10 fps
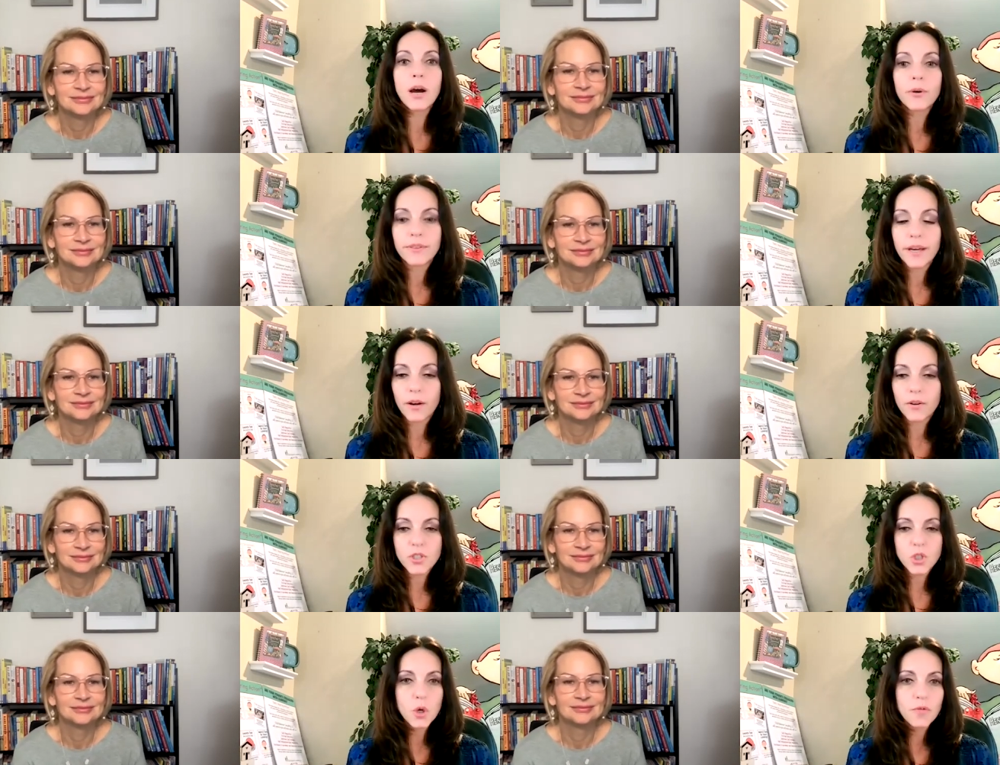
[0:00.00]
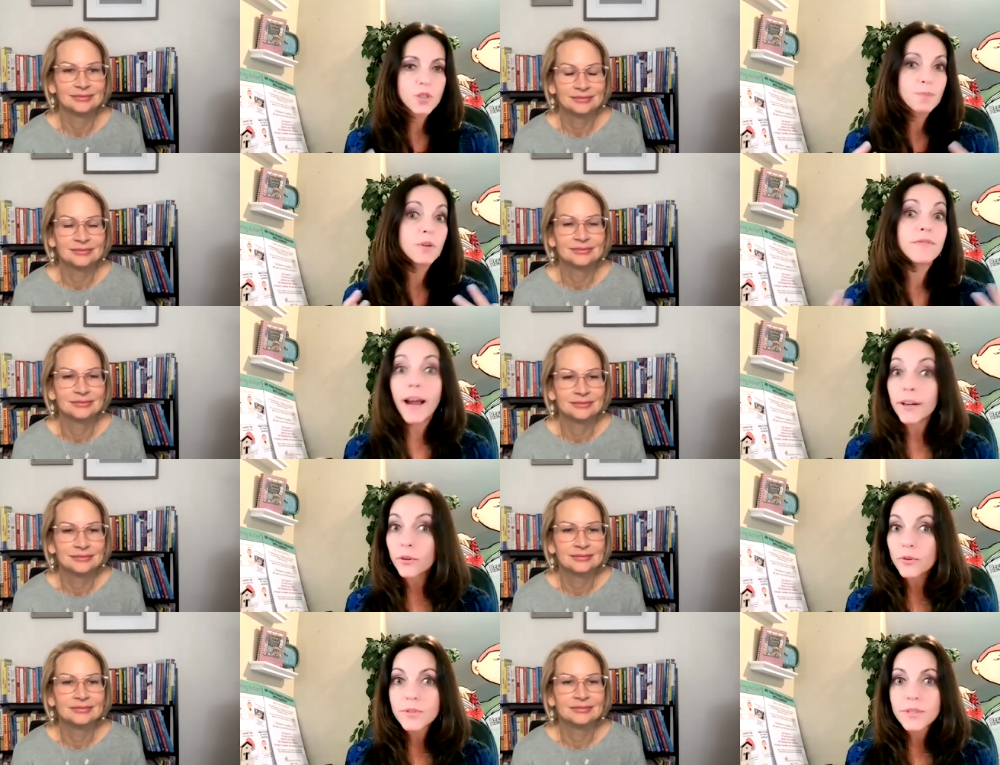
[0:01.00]
Speaker 1: out there service
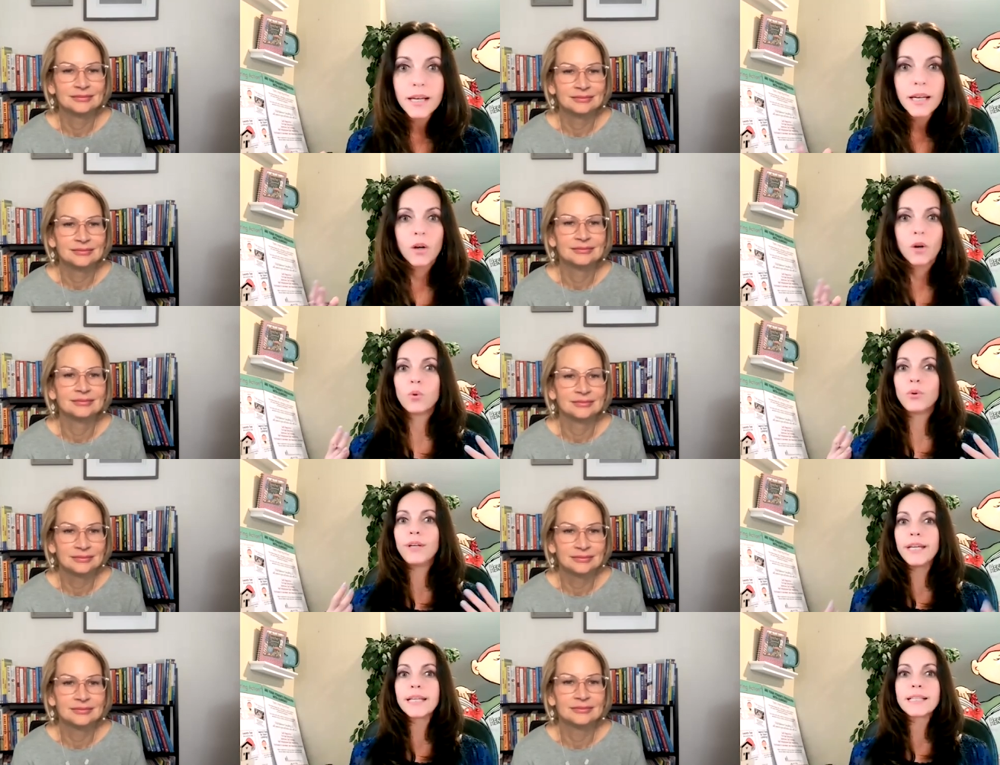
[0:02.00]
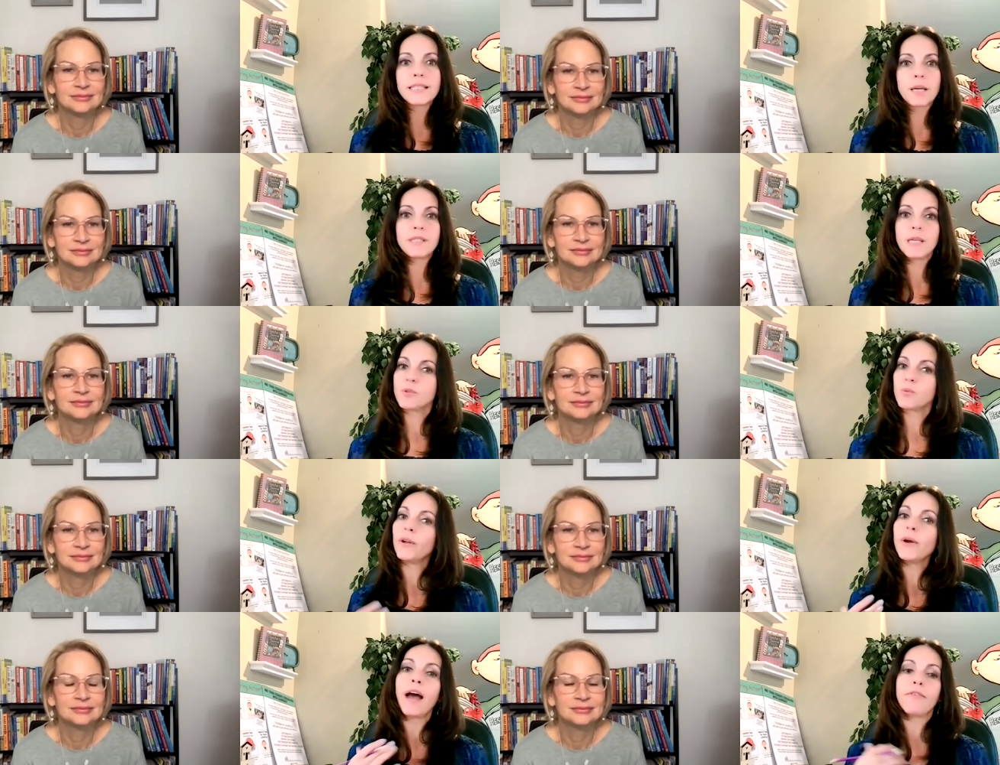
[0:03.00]
providers who need some tips what
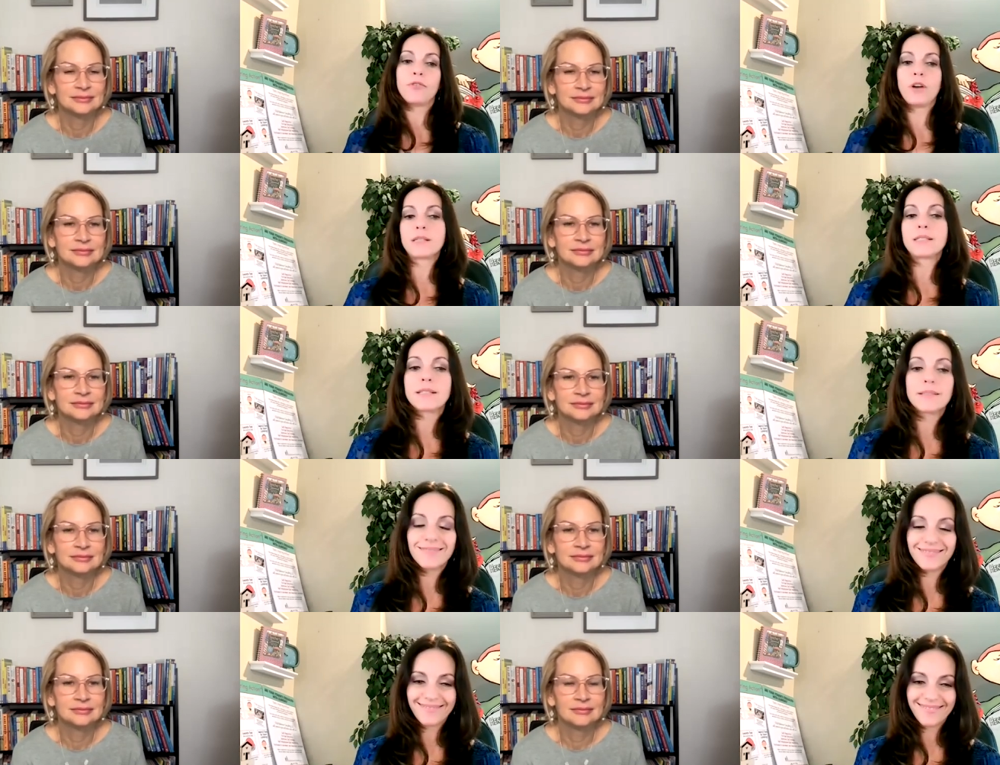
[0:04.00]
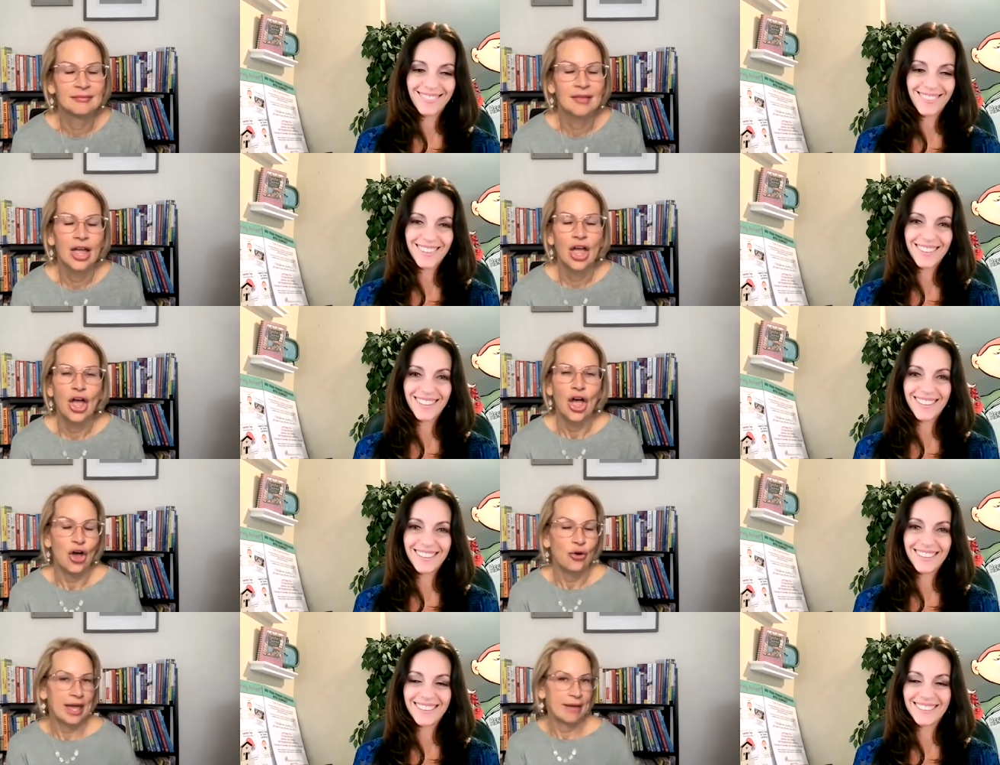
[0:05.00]
do you have for us
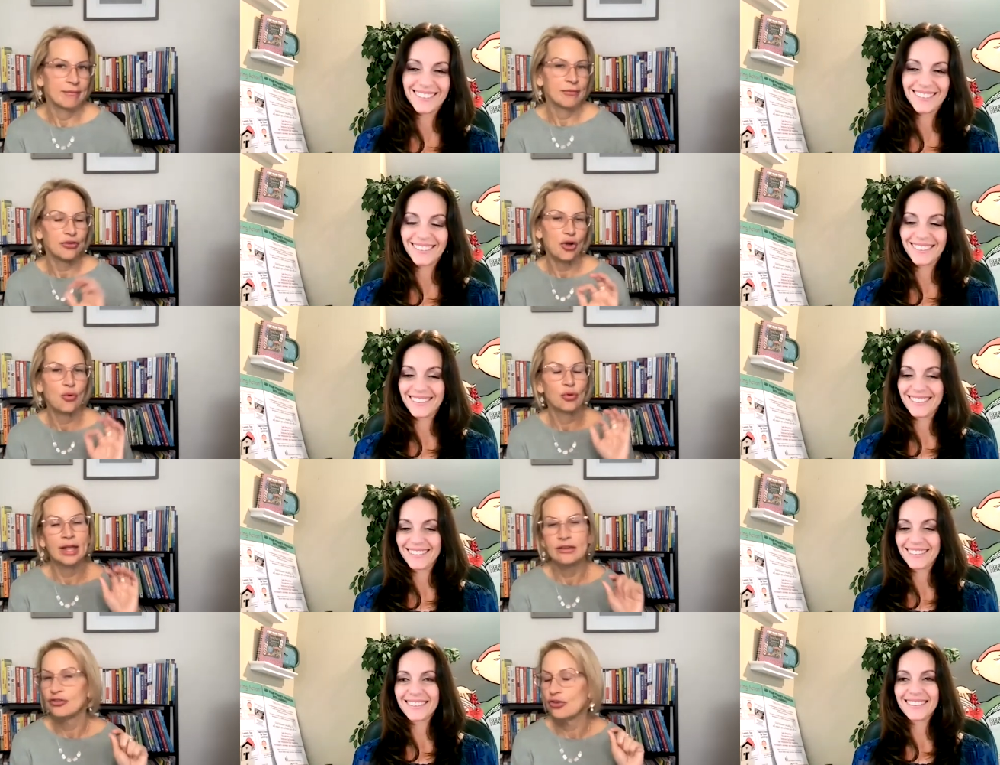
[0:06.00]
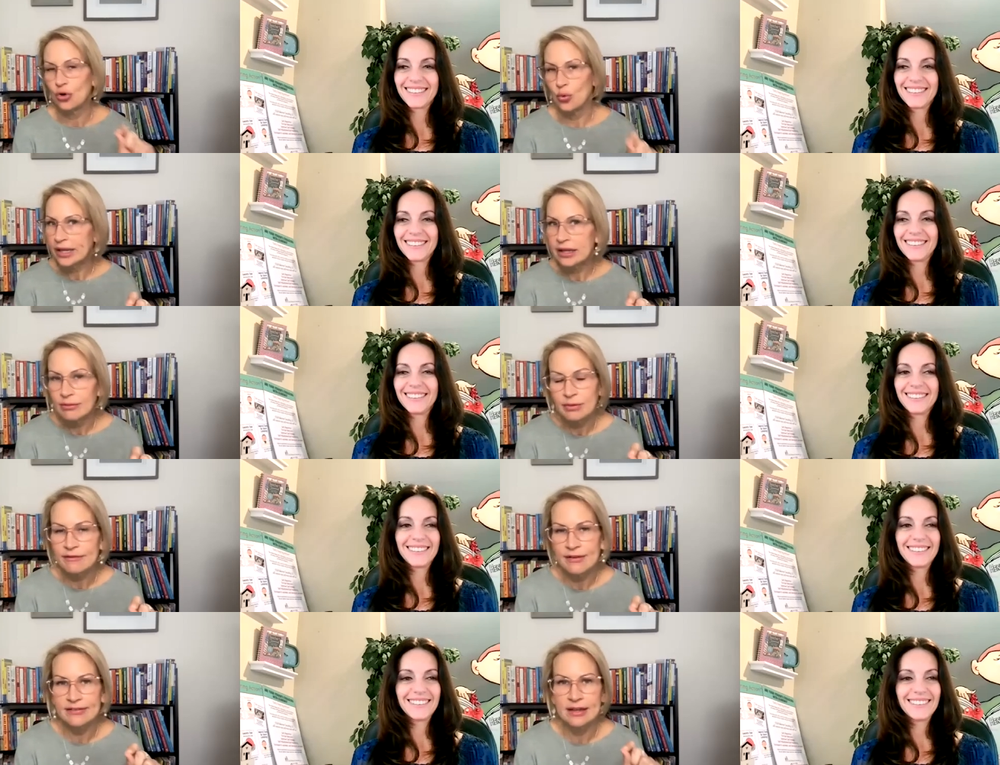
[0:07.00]
Speaker 2: okay so let's just quickly
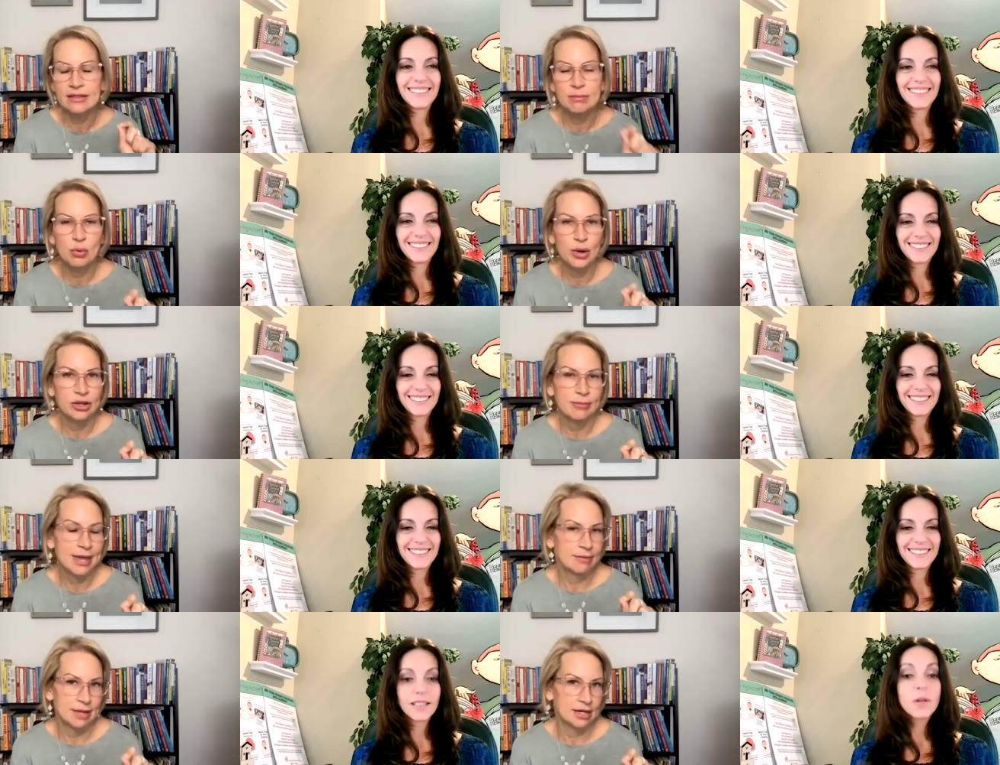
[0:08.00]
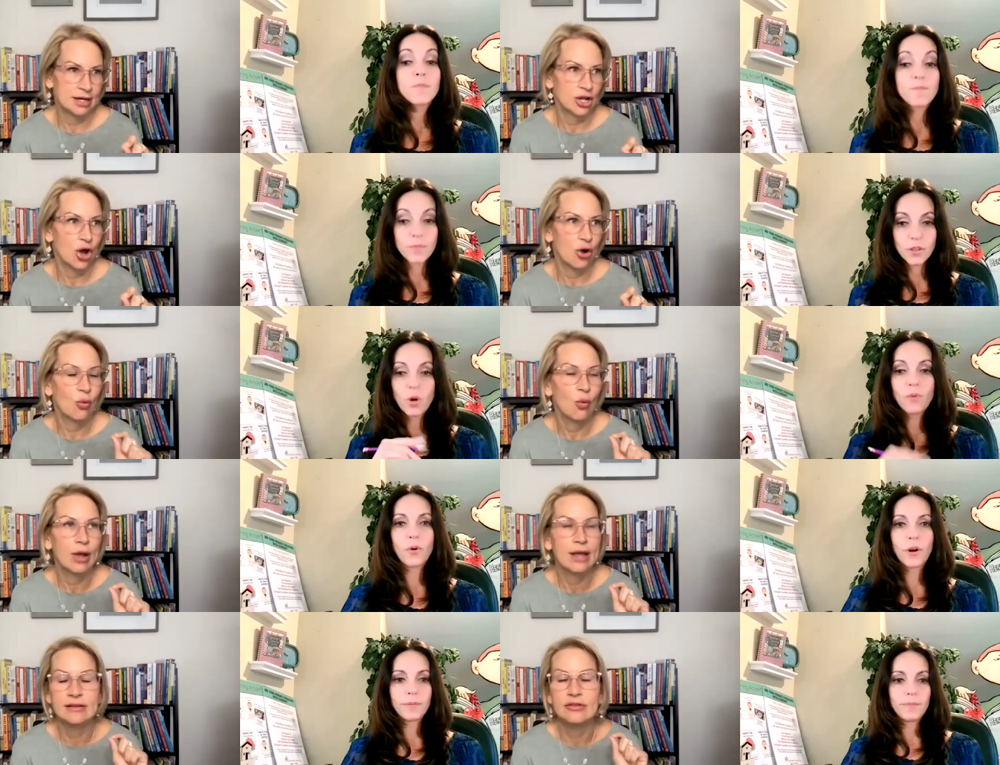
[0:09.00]
revisit the point you made a minute ago
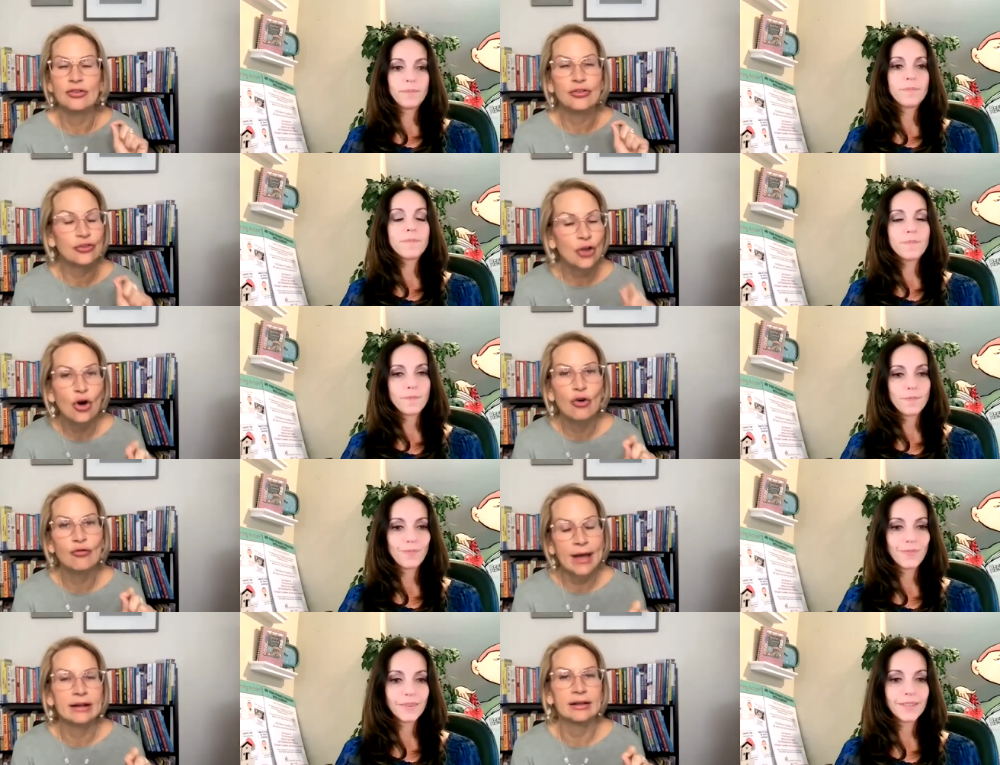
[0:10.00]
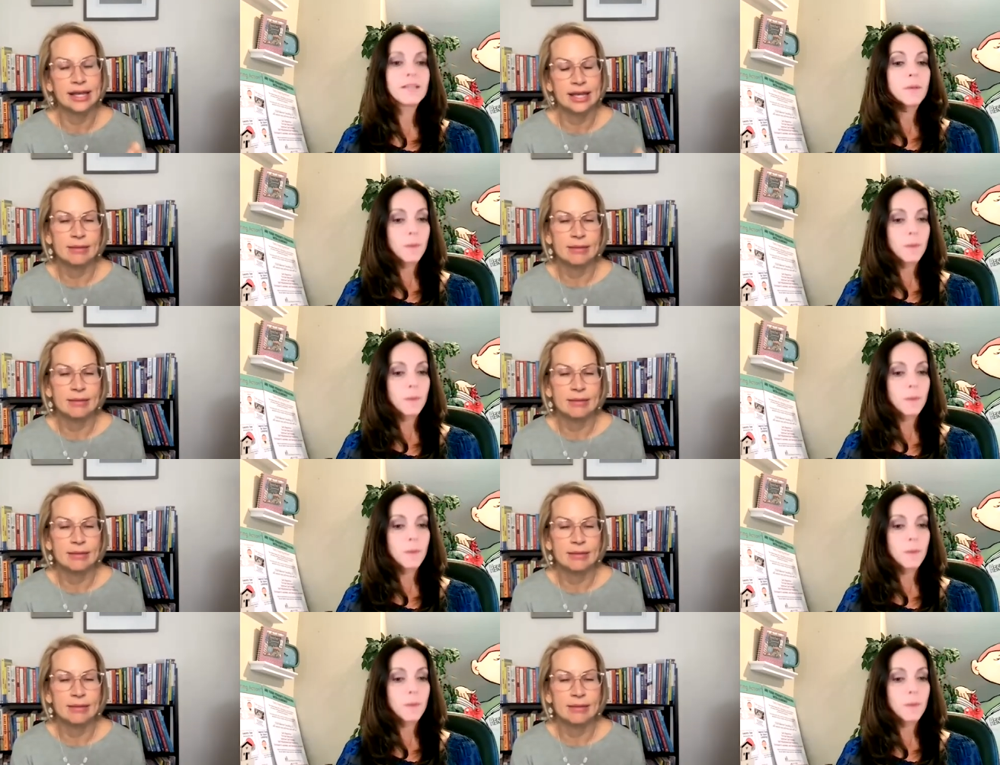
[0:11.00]
because it. it's so vitally